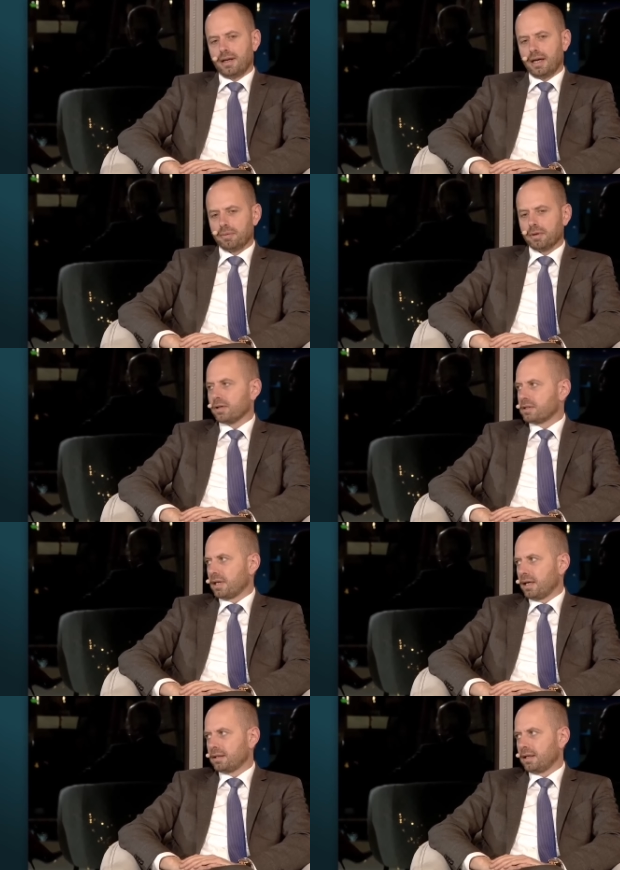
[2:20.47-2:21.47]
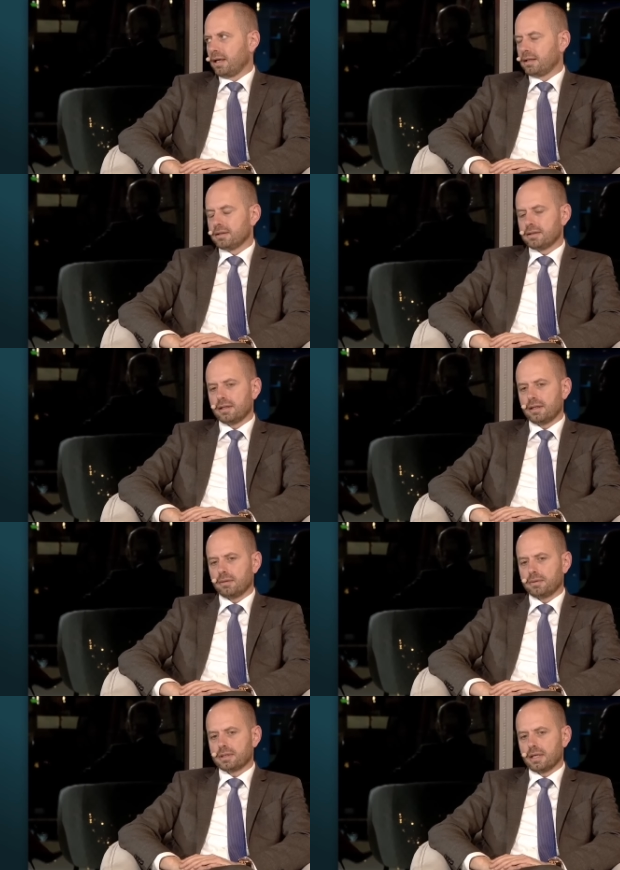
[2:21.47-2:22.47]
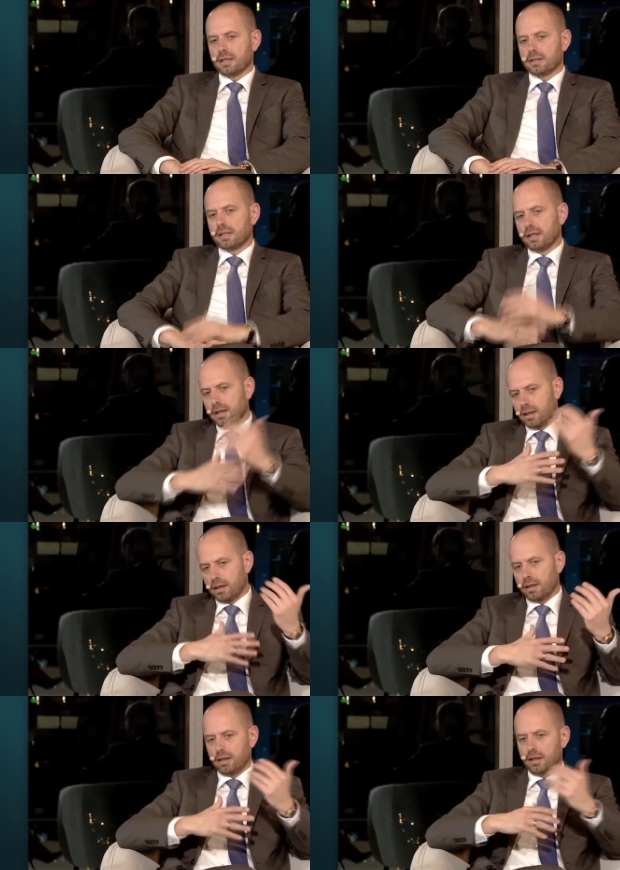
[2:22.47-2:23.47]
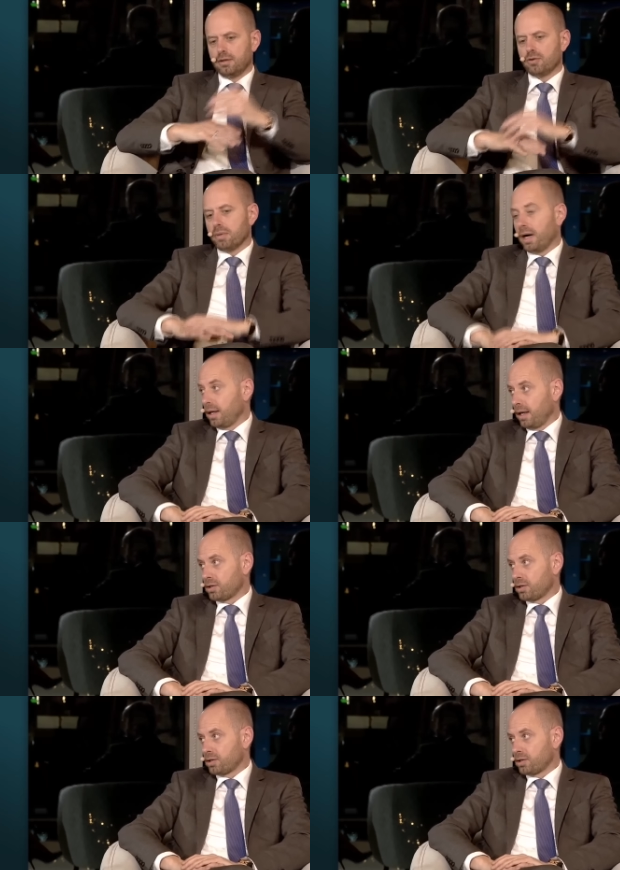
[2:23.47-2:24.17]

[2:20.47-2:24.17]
it will not start. And we started here in Dubai,